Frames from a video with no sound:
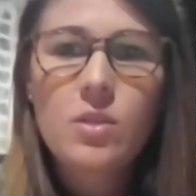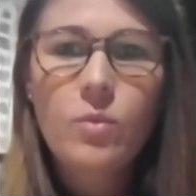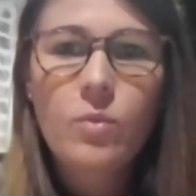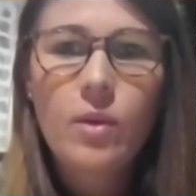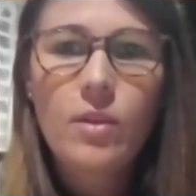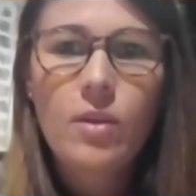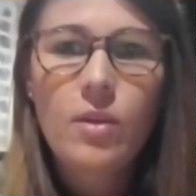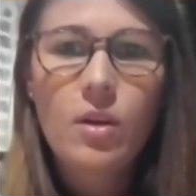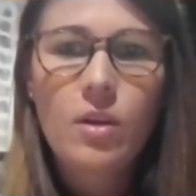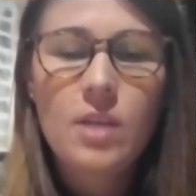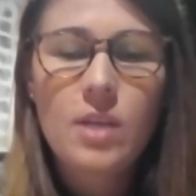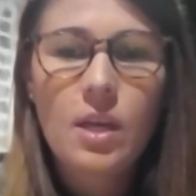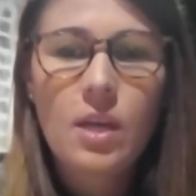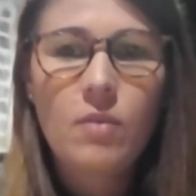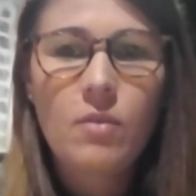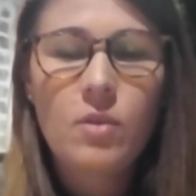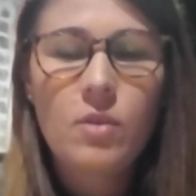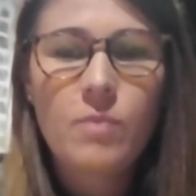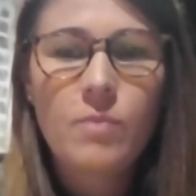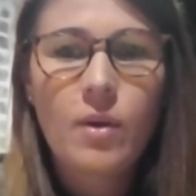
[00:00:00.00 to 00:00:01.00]
with her
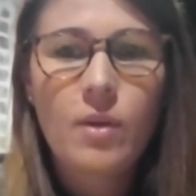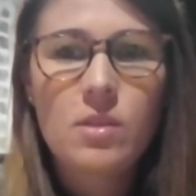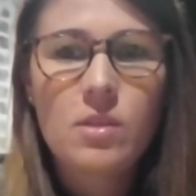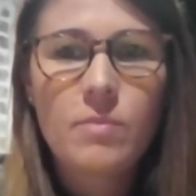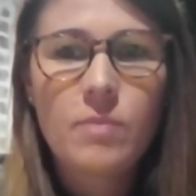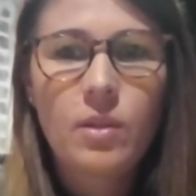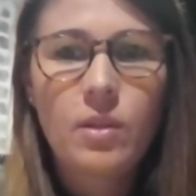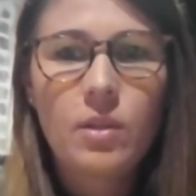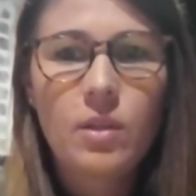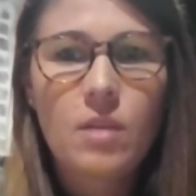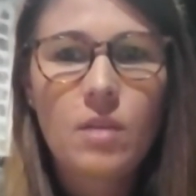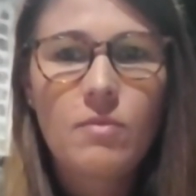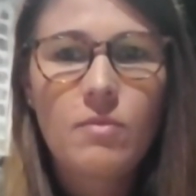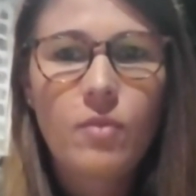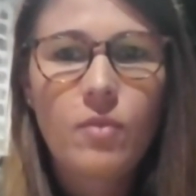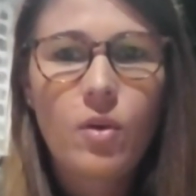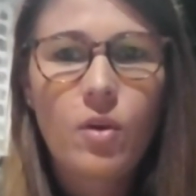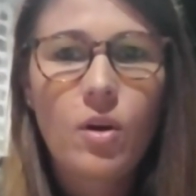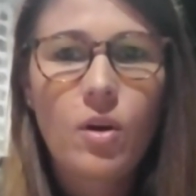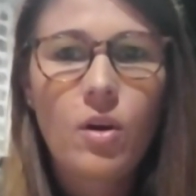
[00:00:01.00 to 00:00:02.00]
taking responsibility
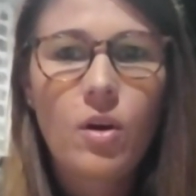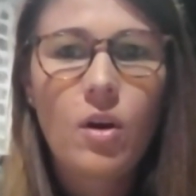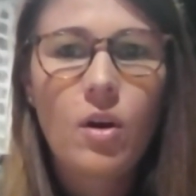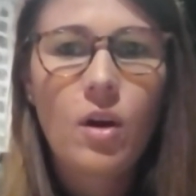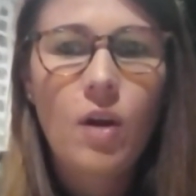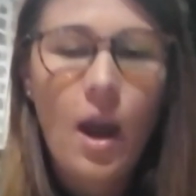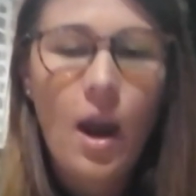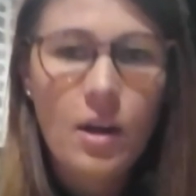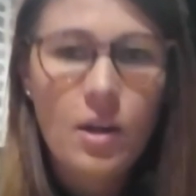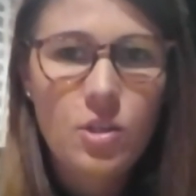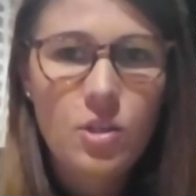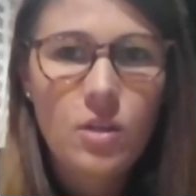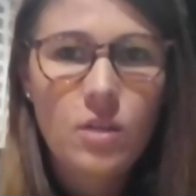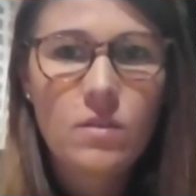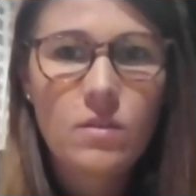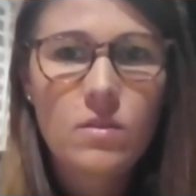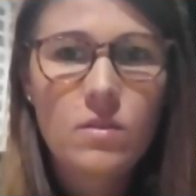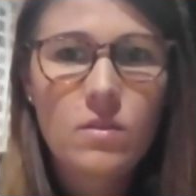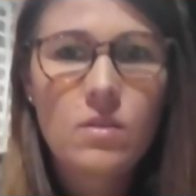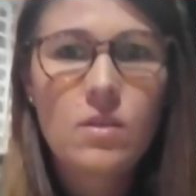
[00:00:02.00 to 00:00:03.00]
for her
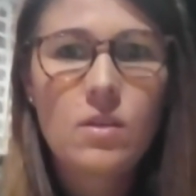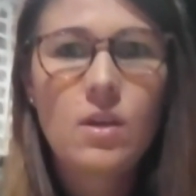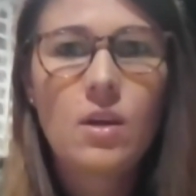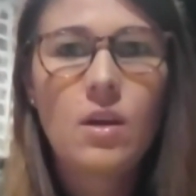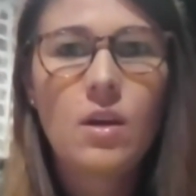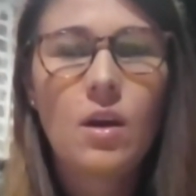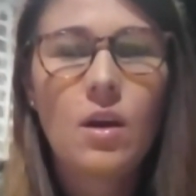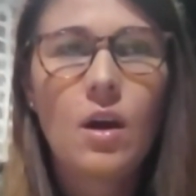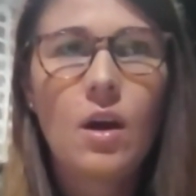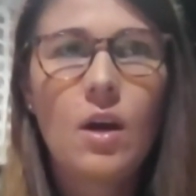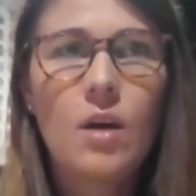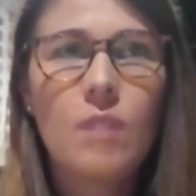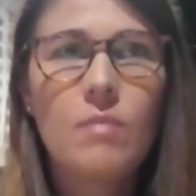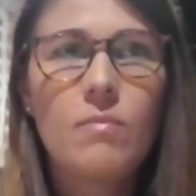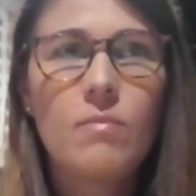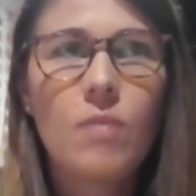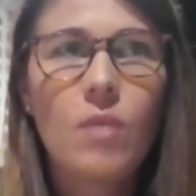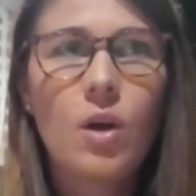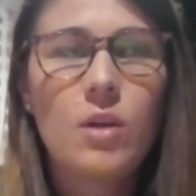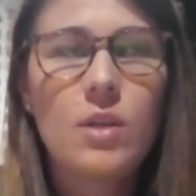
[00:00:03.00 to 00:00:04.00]
actions.
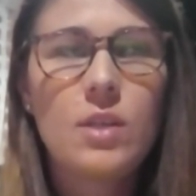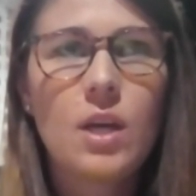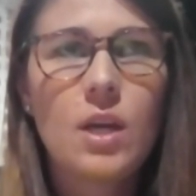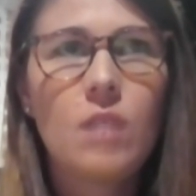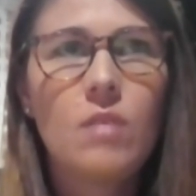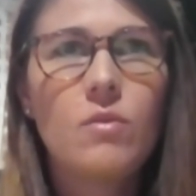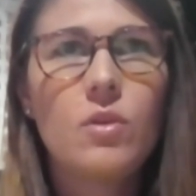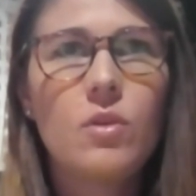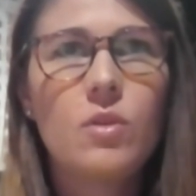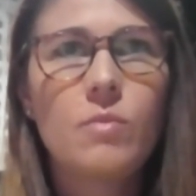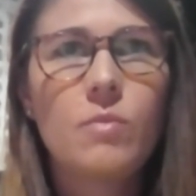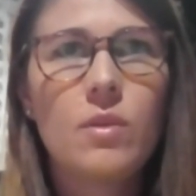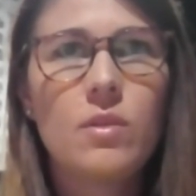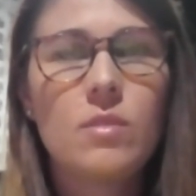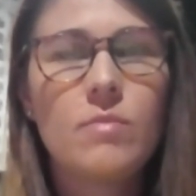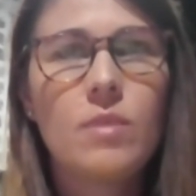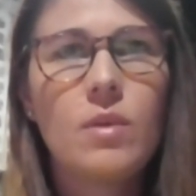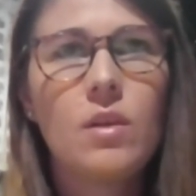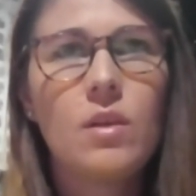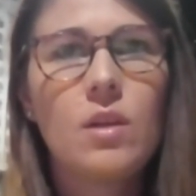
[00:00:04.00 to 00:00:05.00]
Um, her taking
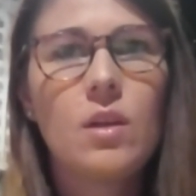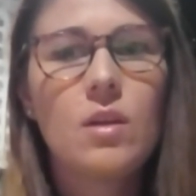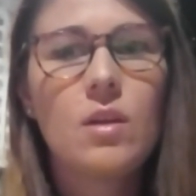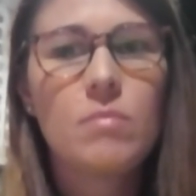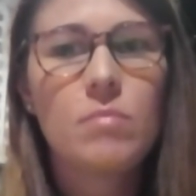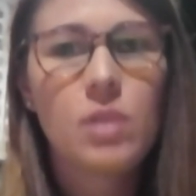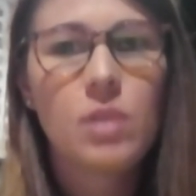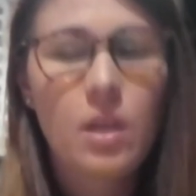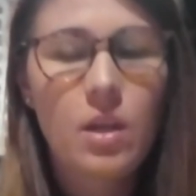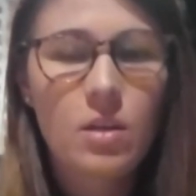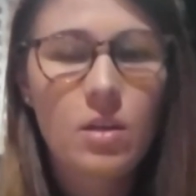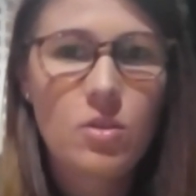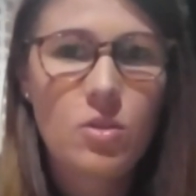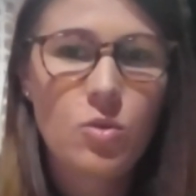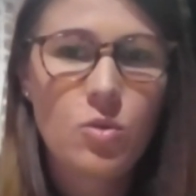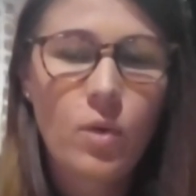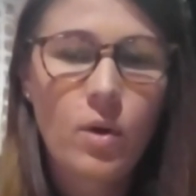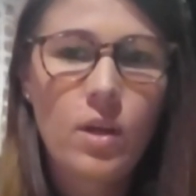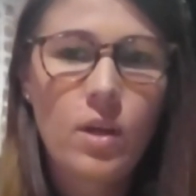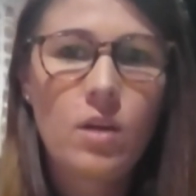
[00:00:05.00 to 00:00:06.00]
responsibility and pleading to
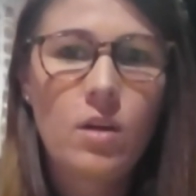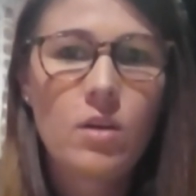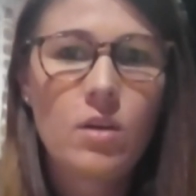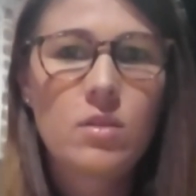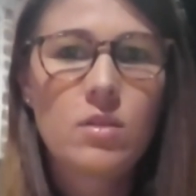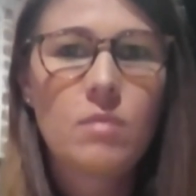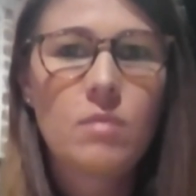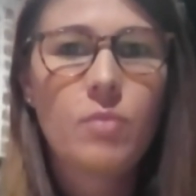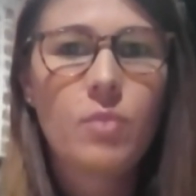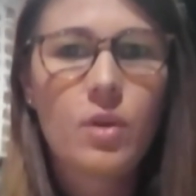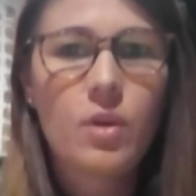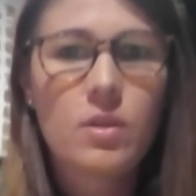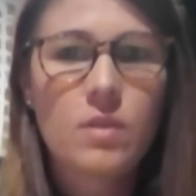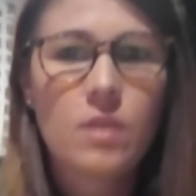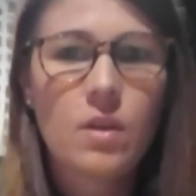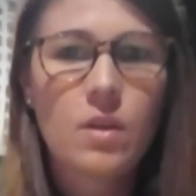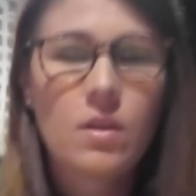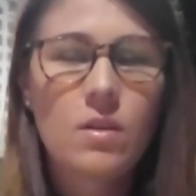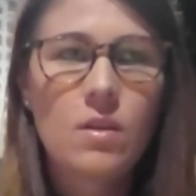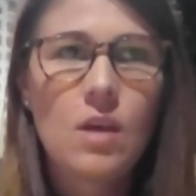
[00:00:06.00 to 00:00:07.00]
20 years in
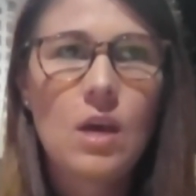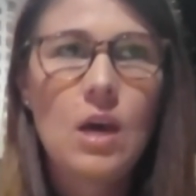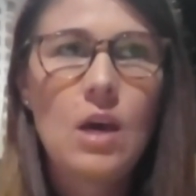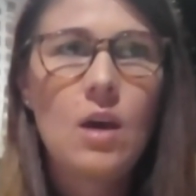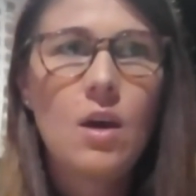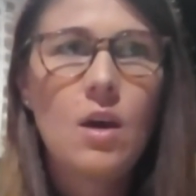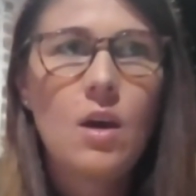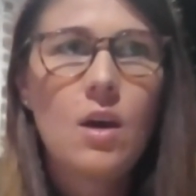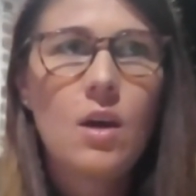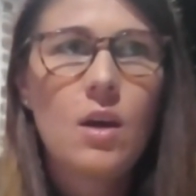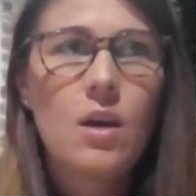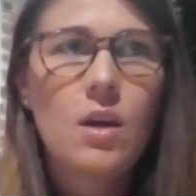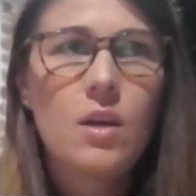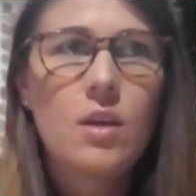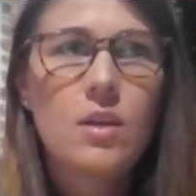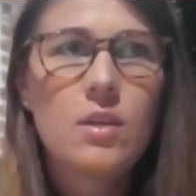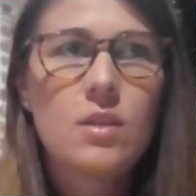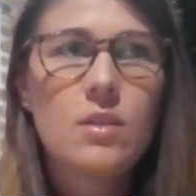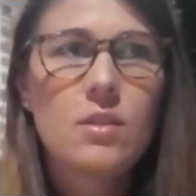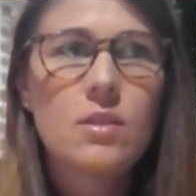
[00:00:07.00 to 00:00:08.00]
prison
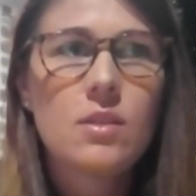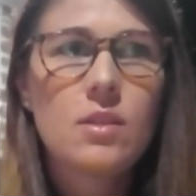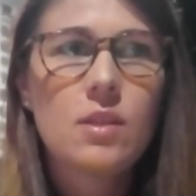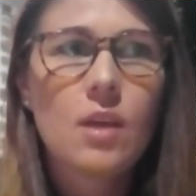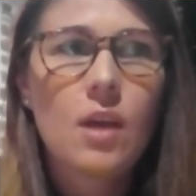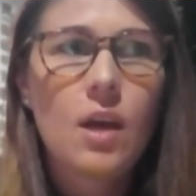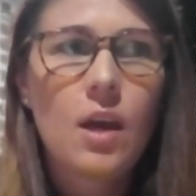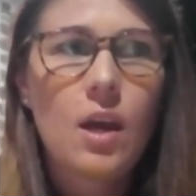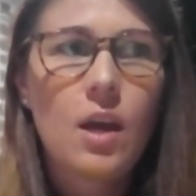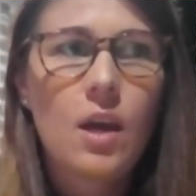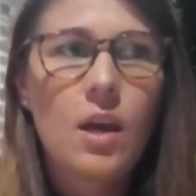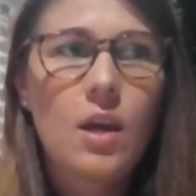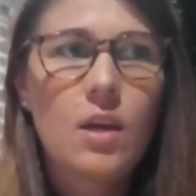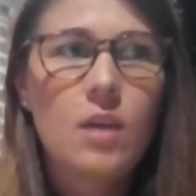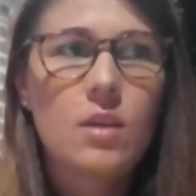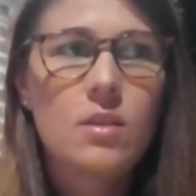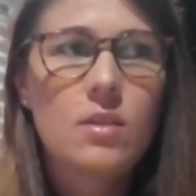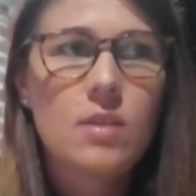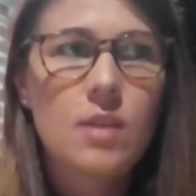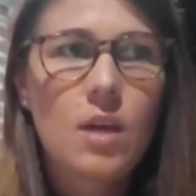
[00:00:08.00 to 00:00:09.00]
is
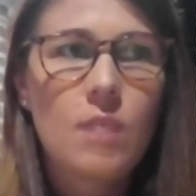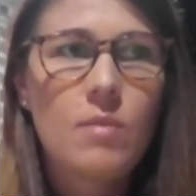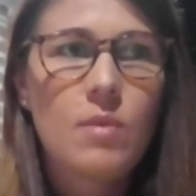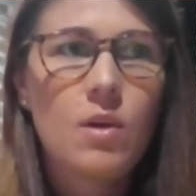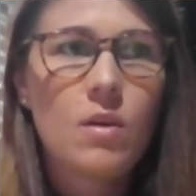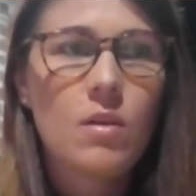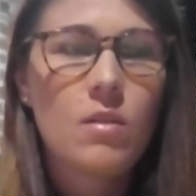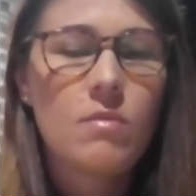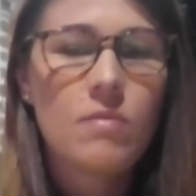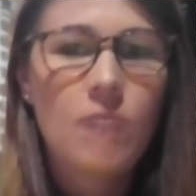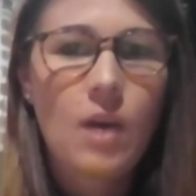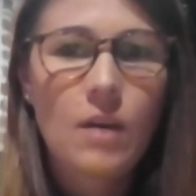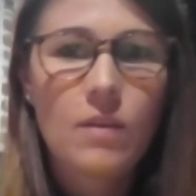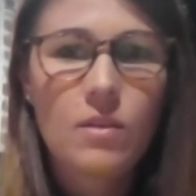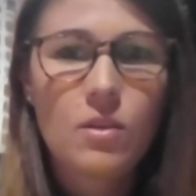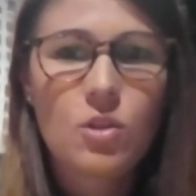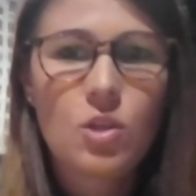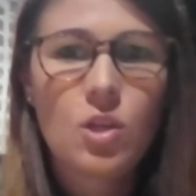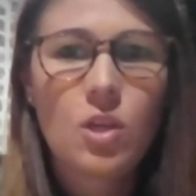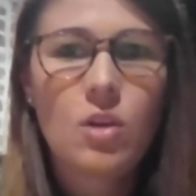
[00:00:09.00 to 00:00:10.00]
a statement on the fact
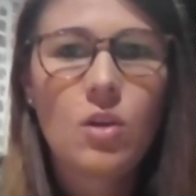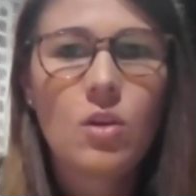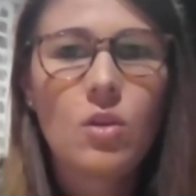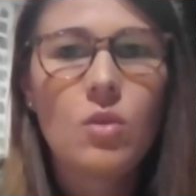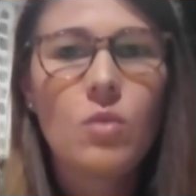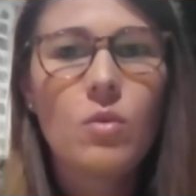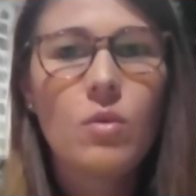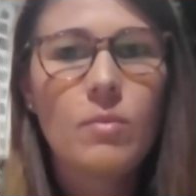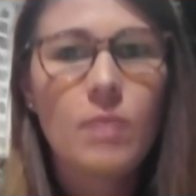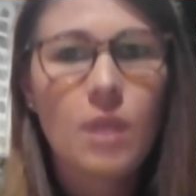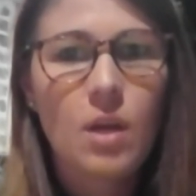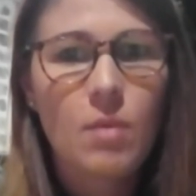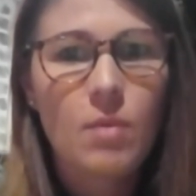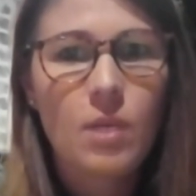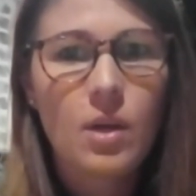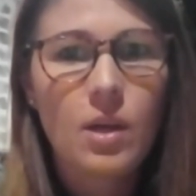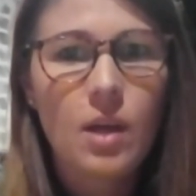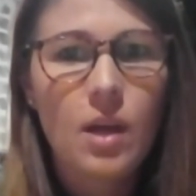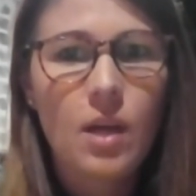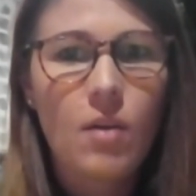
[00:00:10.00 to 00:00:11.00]
that she knew what
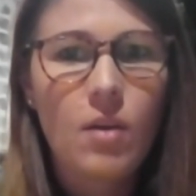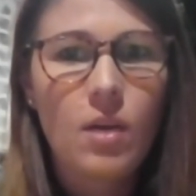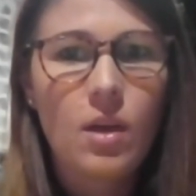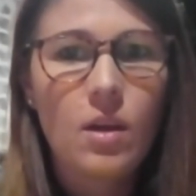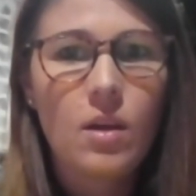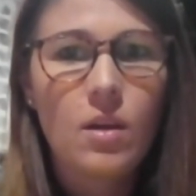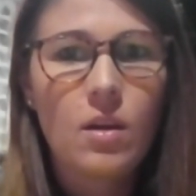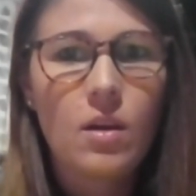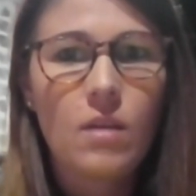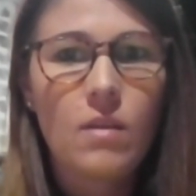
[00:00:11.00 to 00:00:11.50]
Montgomery County and